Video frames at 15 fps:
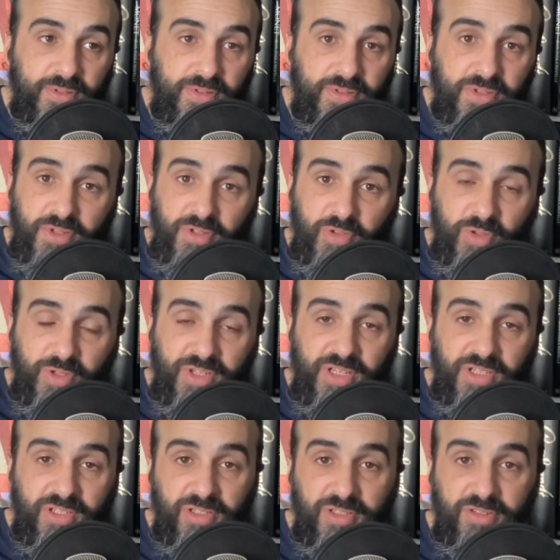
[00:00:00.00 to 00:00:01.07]
certain
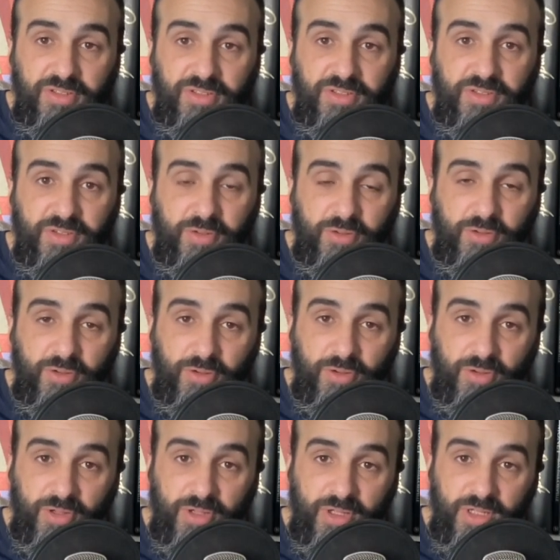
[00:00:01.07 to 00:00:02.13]
traditions
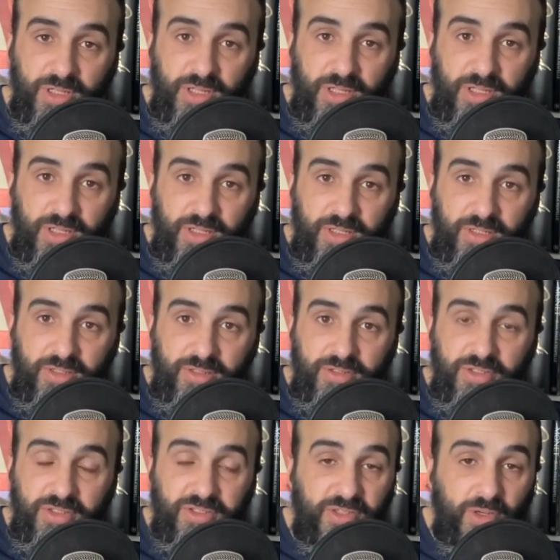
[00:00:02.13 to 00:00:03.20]
or
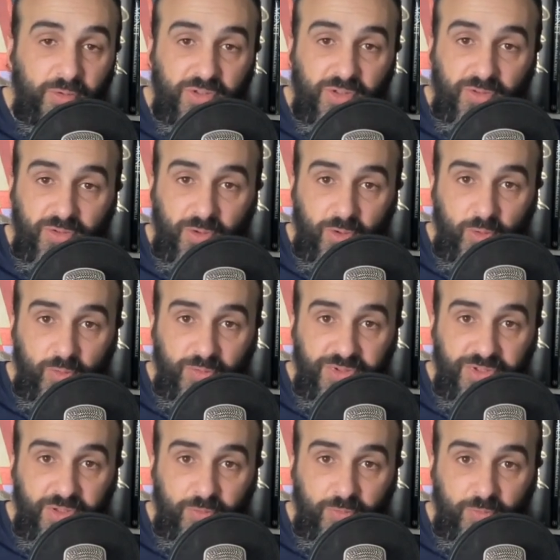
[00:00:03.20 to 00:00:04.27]
just social
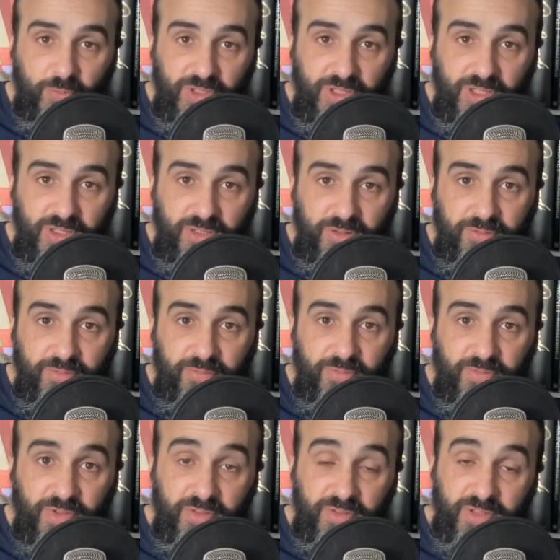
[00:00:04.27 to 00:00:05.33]
norms that we
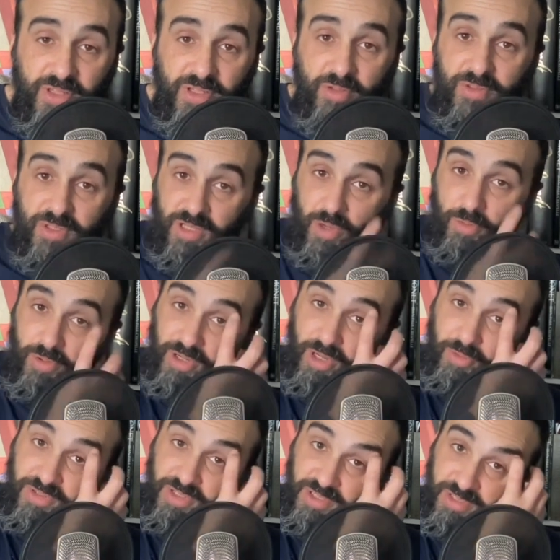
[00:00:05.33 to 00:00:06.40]
that, that usually go
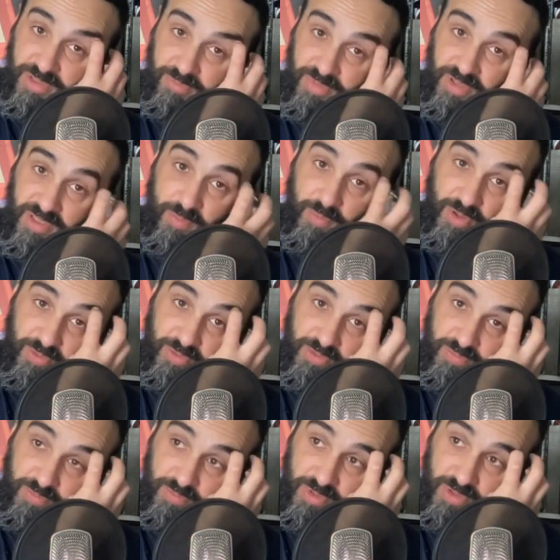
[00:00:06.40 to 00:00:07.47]
unnoticed, I
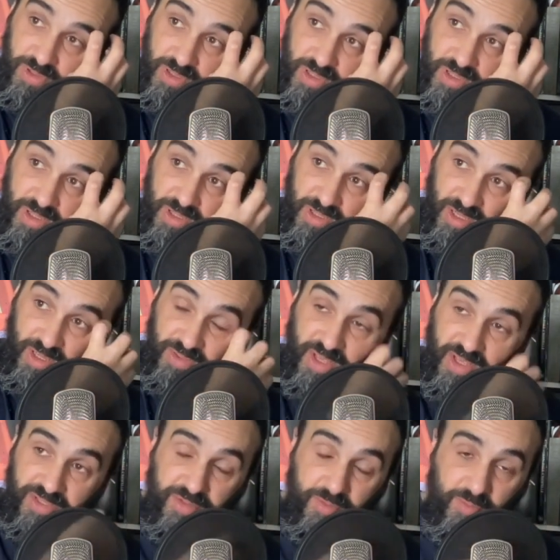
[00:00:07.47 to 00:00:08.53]
suppose. And
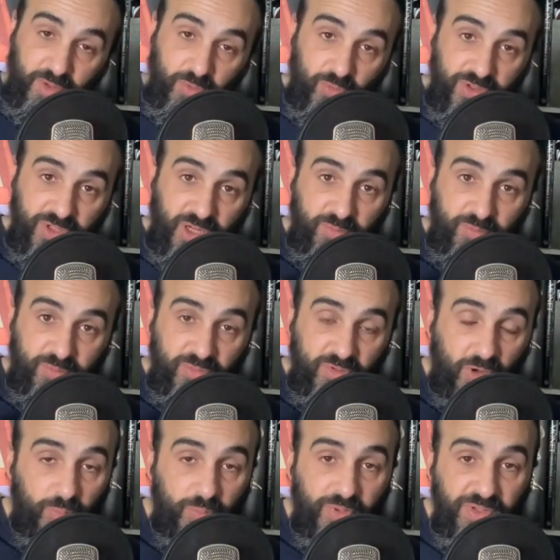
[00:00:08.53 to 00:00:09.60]
that's something which I've
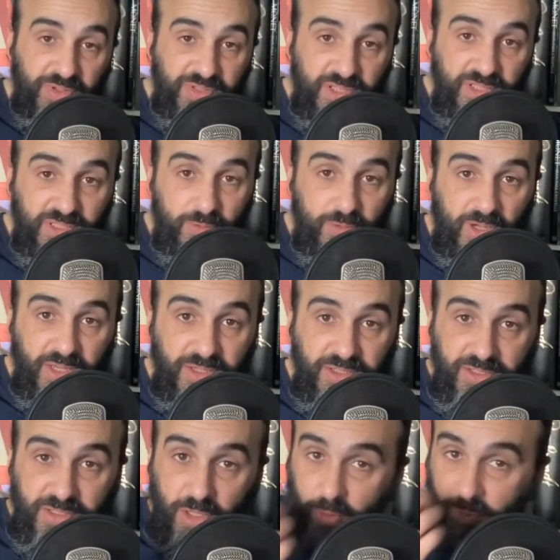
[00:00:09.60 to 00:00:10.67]
not built into it. I
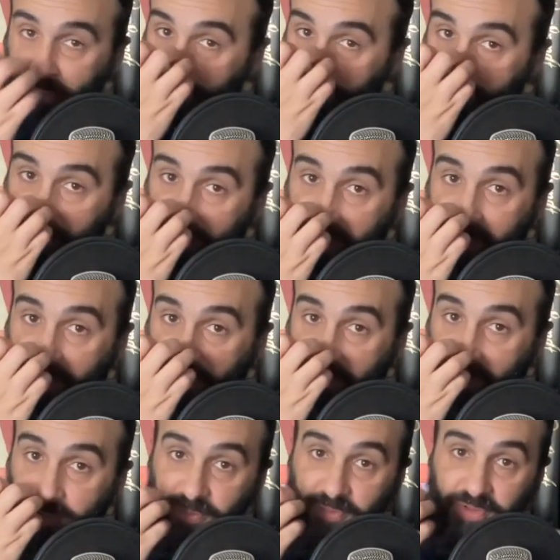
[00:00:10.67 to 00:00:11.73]
just hope that it
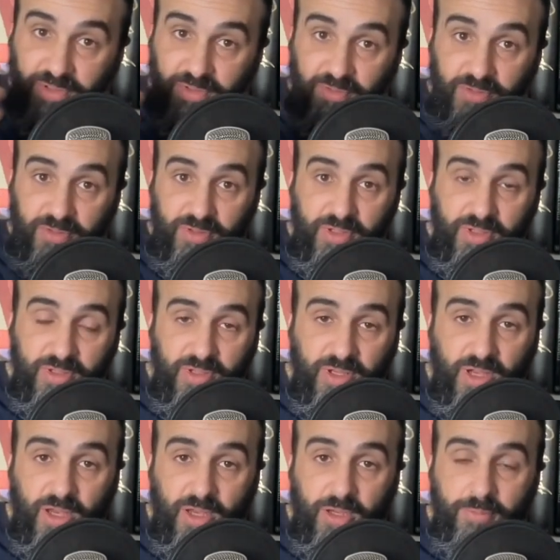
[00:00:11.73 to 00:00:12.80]
becomes
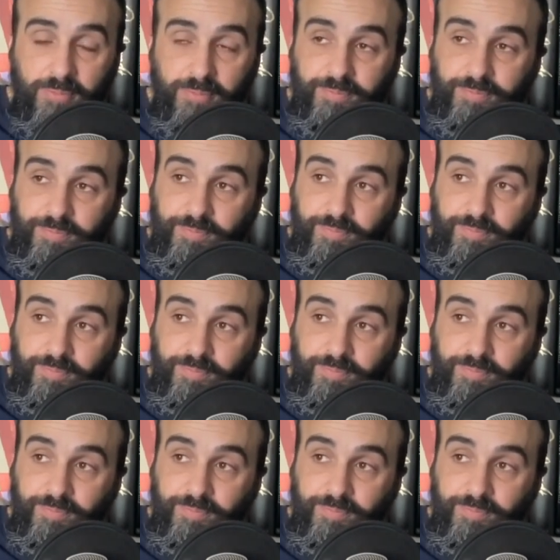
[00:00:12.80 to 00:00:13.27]
um,